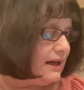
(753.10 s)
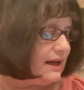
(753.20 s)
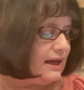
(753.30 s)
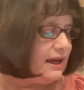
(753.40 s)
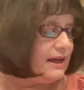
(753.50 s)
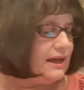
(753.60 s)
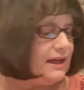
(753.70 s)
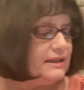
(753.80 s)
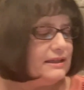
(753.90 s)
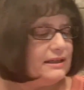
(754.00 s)
I
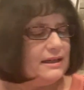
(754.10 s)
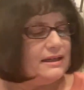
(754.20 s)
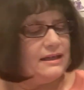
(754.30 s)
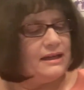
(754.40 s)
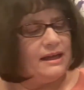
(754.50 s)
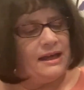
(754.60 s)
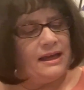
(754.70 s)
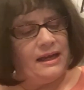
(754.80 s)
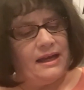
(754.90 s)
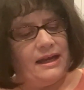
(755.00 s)
got the
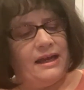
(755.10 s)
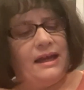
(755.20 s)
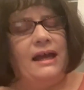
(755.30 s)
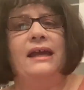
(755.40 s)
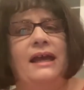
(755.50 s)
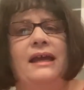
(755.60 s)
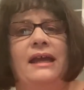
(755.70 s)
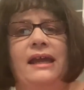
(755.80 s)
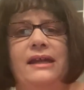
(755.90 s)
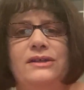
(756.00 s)

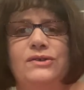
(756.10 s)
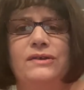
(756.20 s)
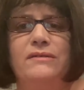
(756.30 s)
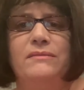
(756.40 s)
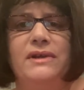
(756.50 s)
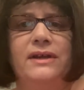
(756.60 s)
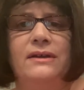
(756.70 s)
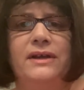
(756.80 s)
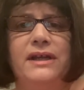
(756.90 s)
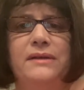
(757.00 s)
hand treatment
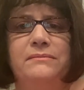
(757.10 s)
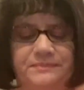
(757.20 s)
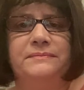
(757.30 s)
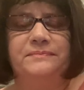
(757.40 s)
cream.